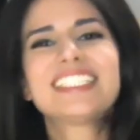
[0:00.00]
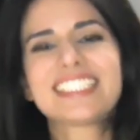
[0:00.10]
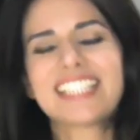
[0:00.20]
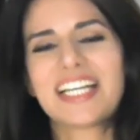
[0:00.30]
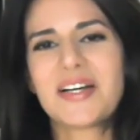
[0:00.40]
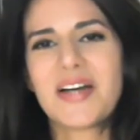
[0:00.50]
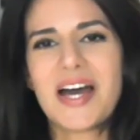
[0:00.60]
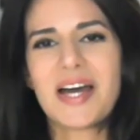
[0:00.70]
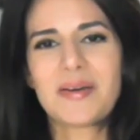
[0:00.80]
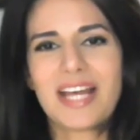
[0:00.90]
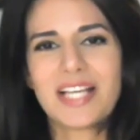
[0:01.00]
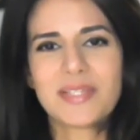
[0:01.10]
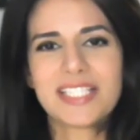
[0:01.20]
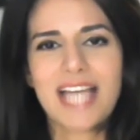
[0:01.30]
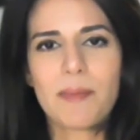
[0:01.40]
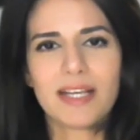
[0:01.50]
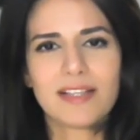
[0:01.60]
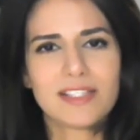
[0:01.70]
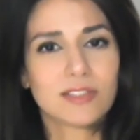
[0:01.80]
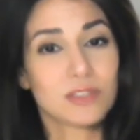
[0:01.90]
So that's what's
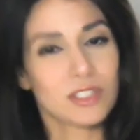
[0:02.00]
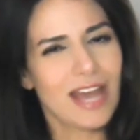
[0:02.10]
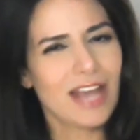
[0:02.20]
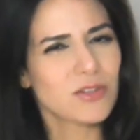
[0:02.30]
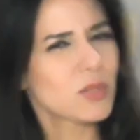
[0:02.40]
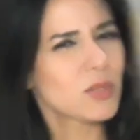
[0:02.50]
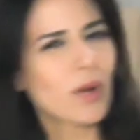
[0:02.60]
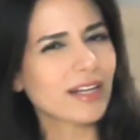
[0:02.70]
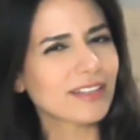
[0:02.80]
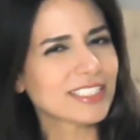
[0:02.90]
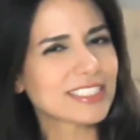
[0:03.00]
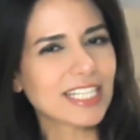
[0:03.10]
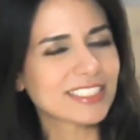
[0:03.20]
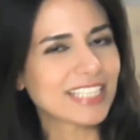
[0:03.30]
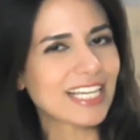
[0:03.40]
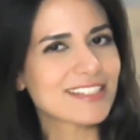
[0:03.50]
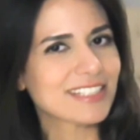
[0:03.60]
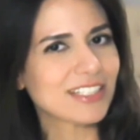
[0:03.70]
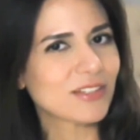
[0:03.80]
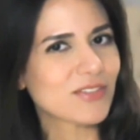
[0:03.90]
happening. So do you actually want to conduct today's
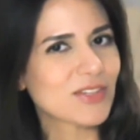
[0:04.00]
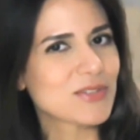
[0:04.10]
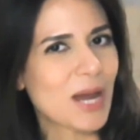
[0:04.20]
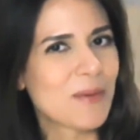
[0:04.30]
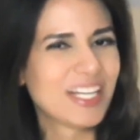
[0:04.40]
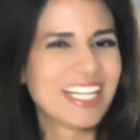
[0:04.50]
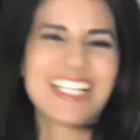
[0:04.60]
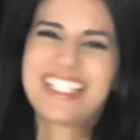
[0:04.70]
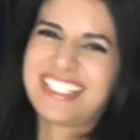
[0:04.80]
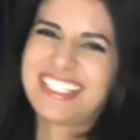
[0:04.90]
interview in Japanese?